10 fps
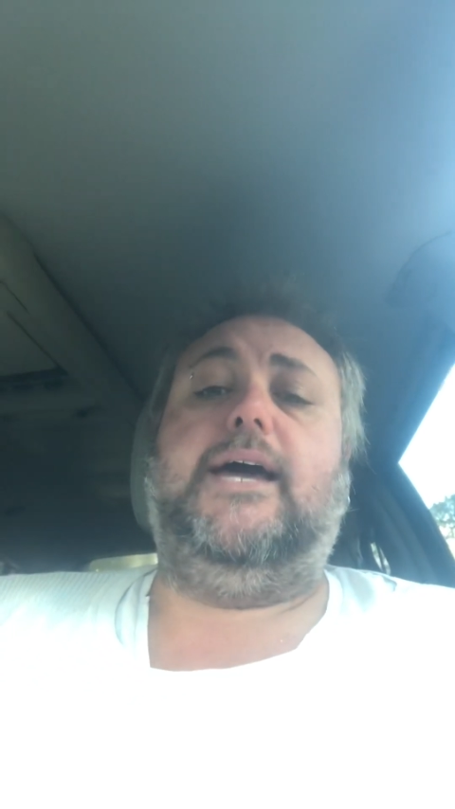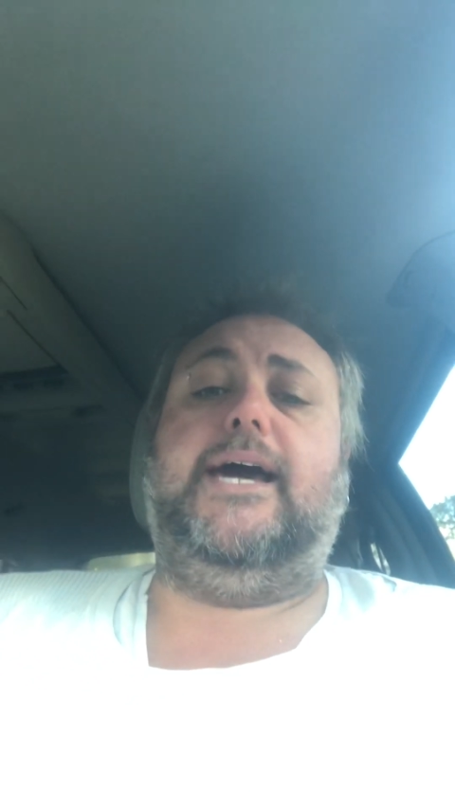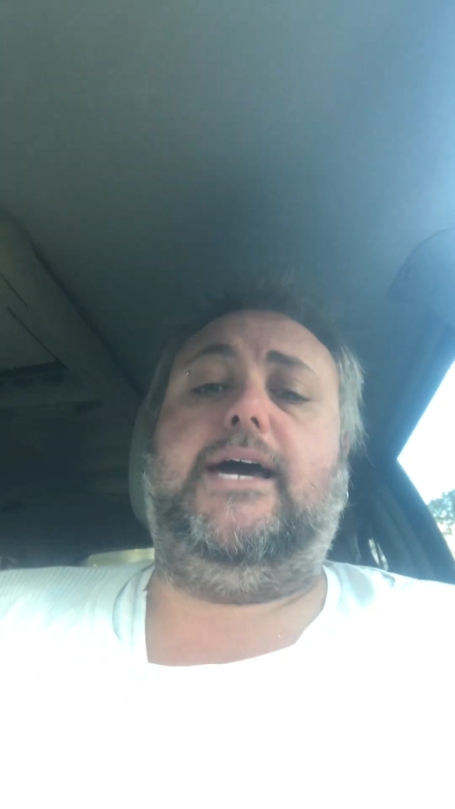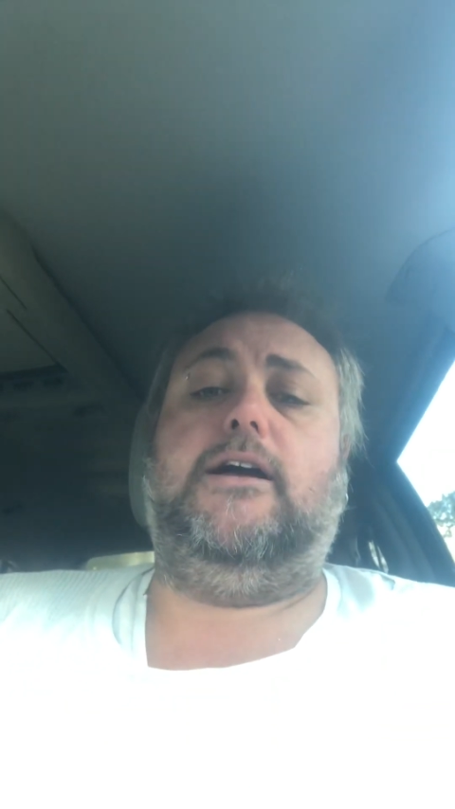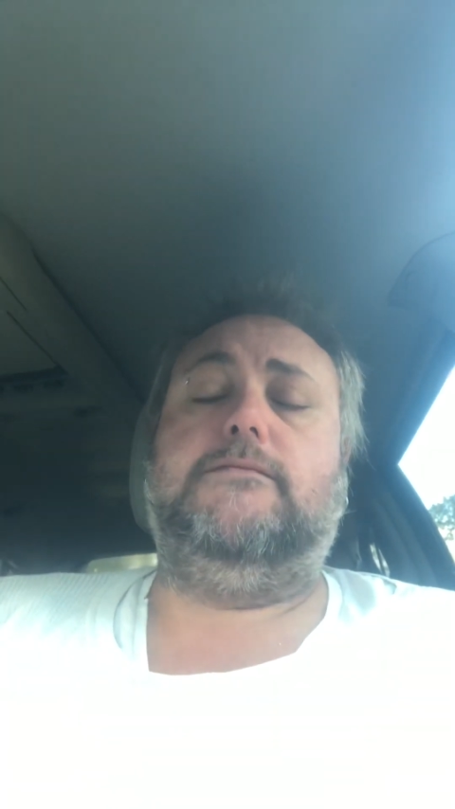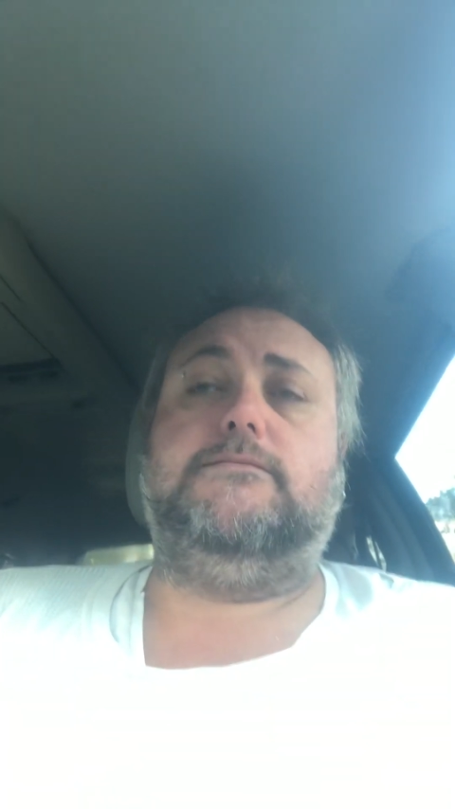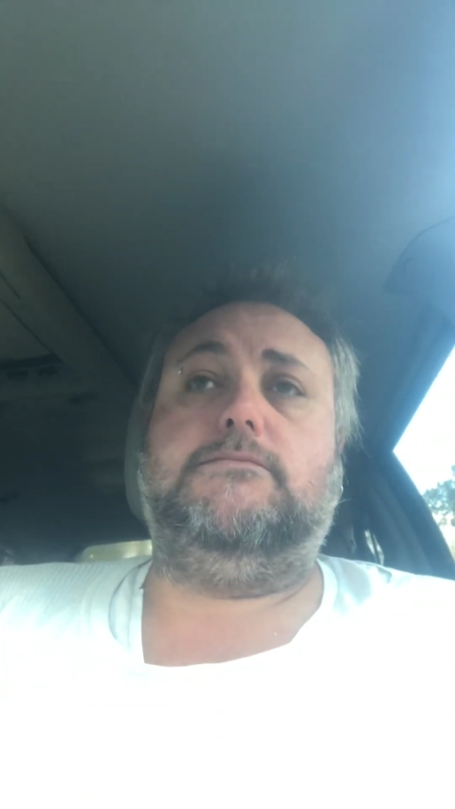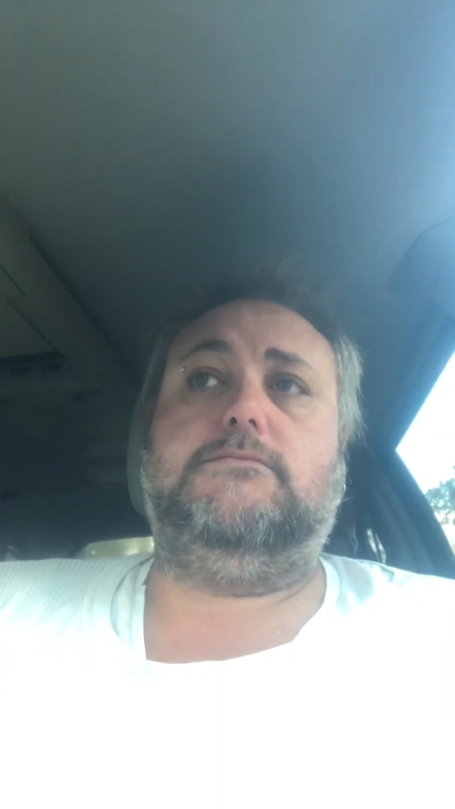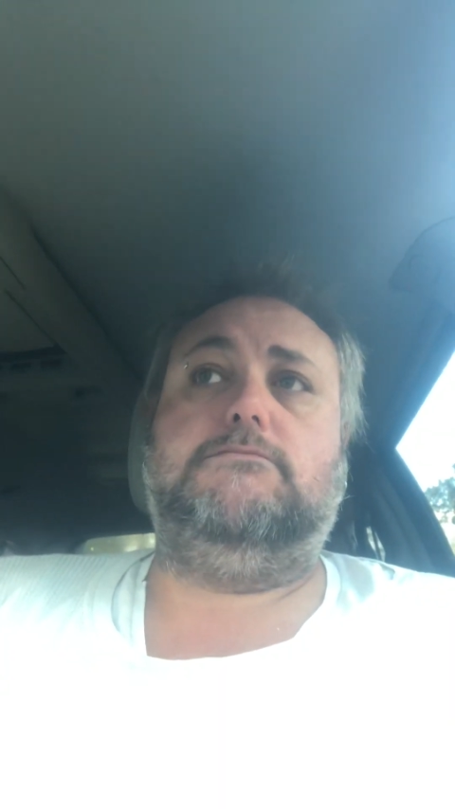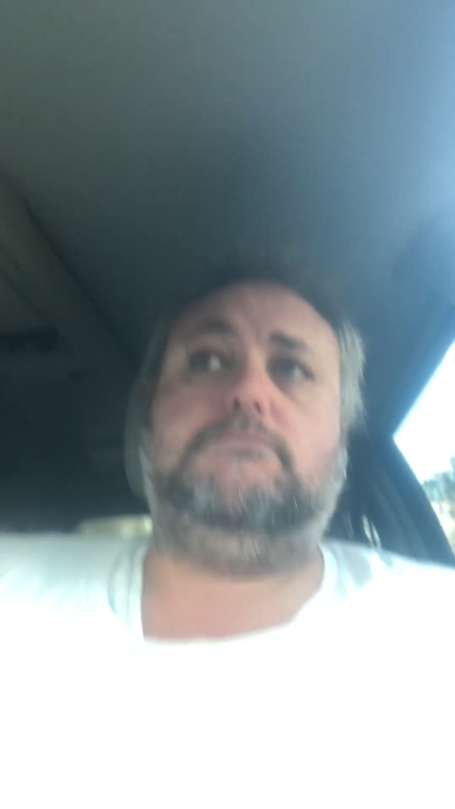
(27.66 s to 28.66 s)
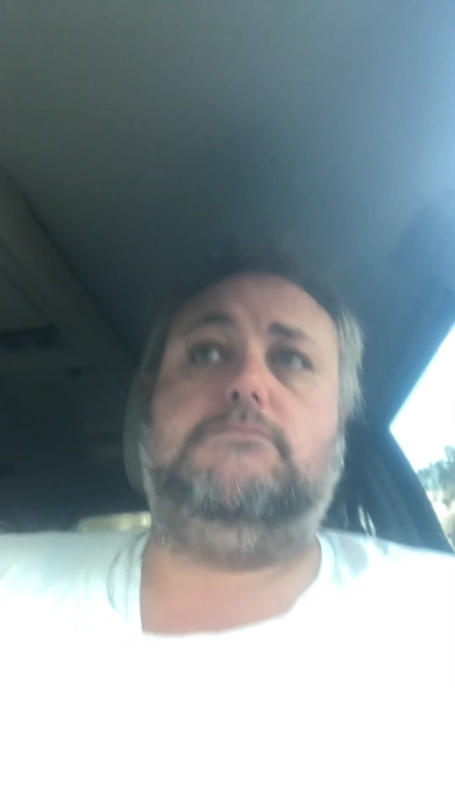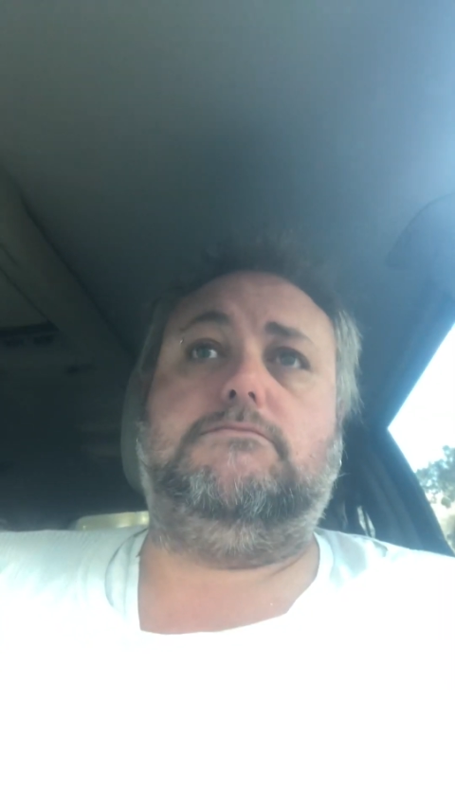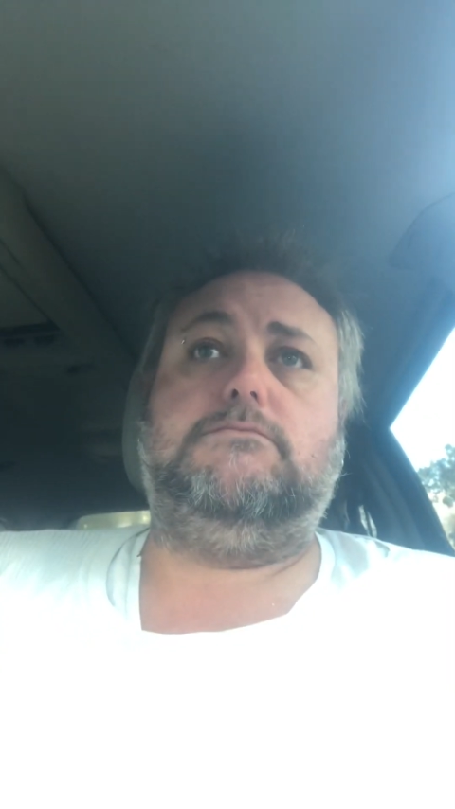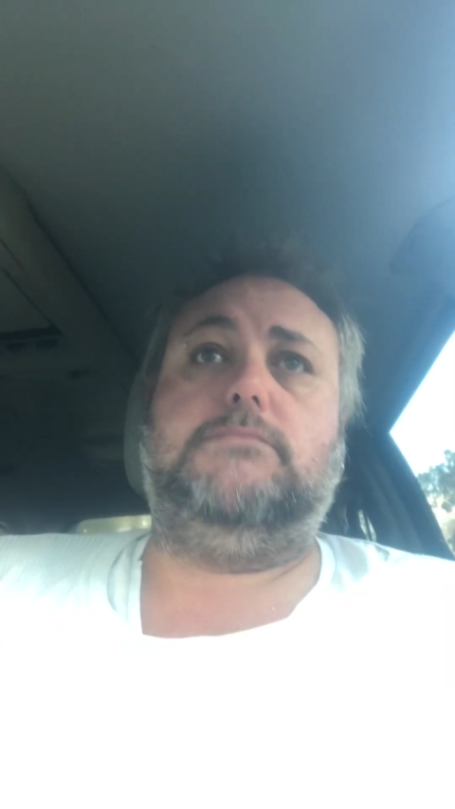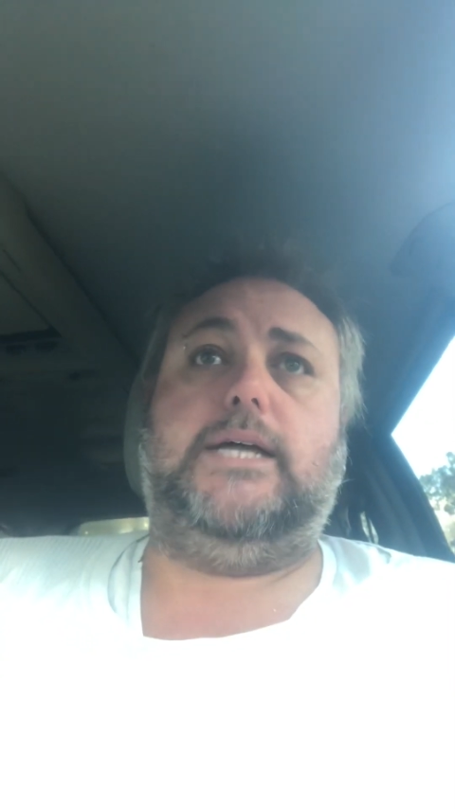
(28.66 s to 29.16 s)
And
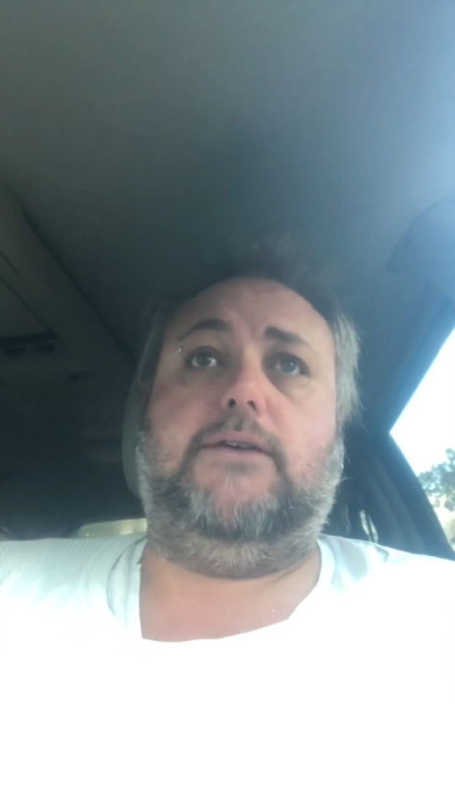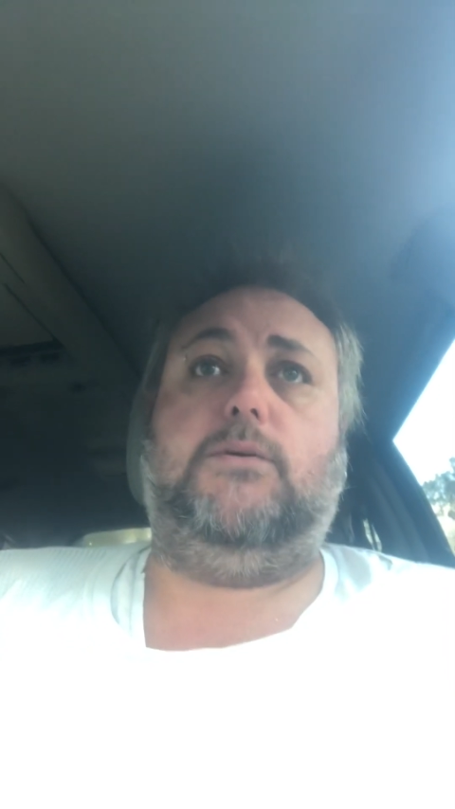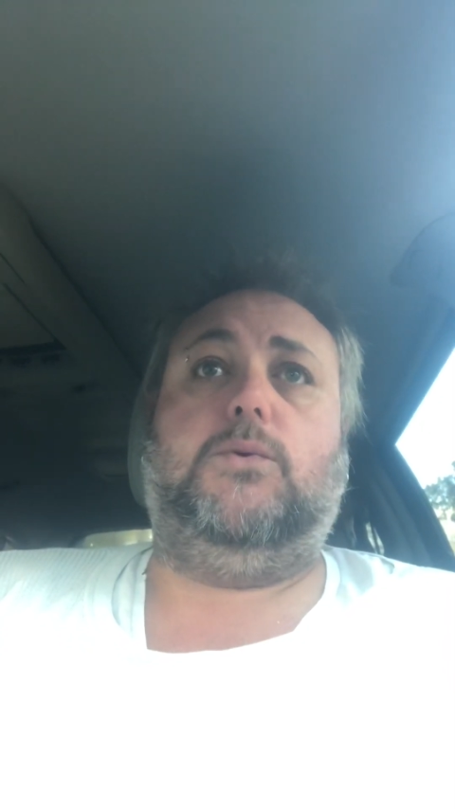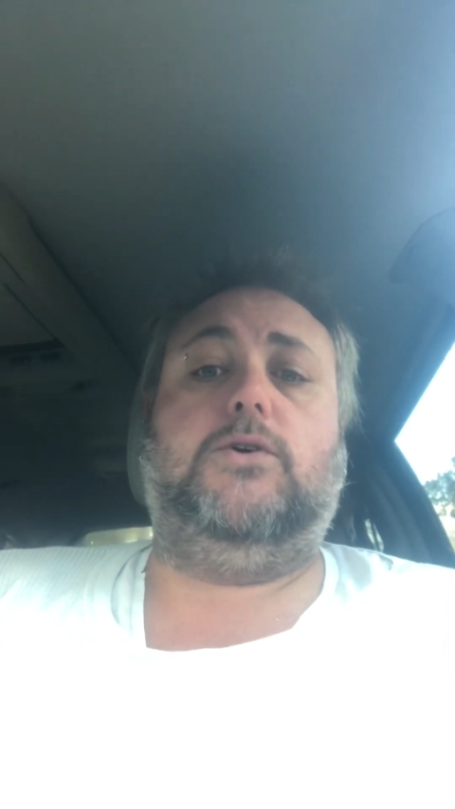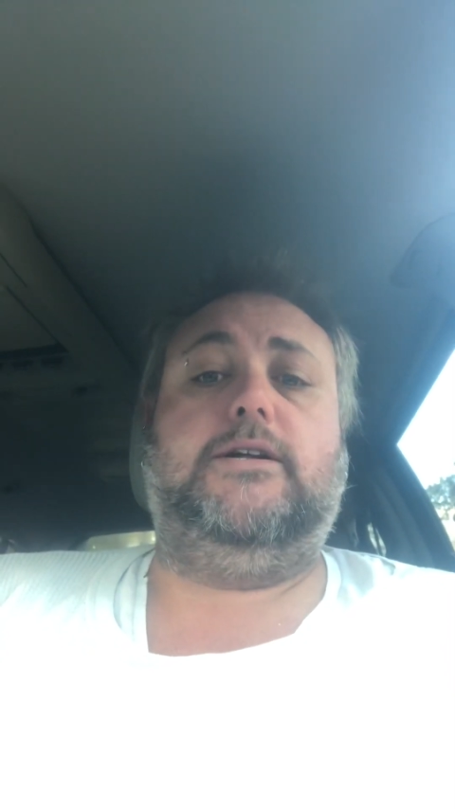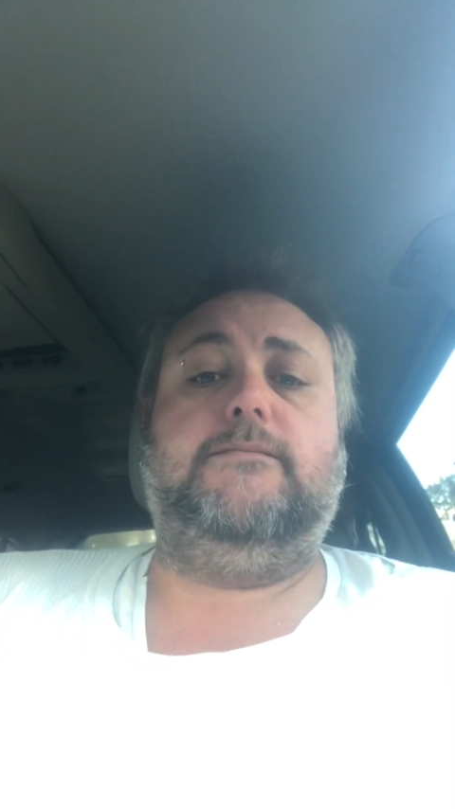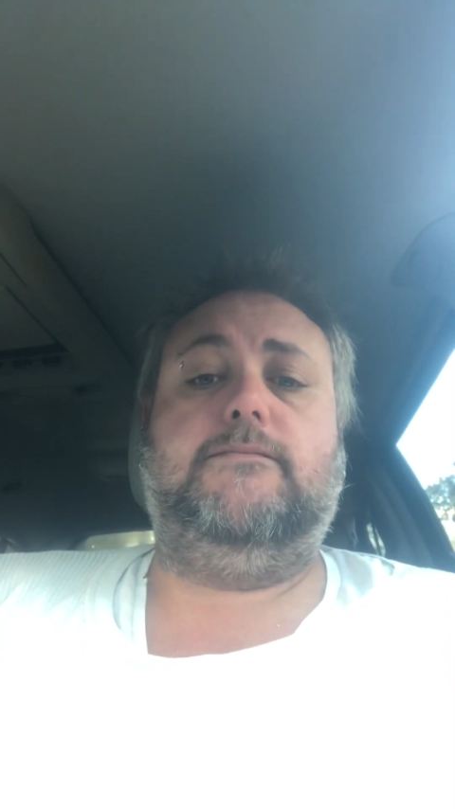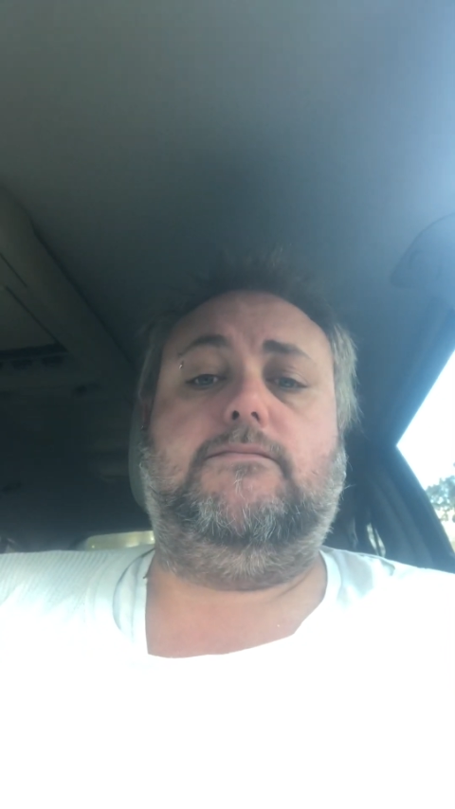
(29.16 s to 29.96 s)
every morning,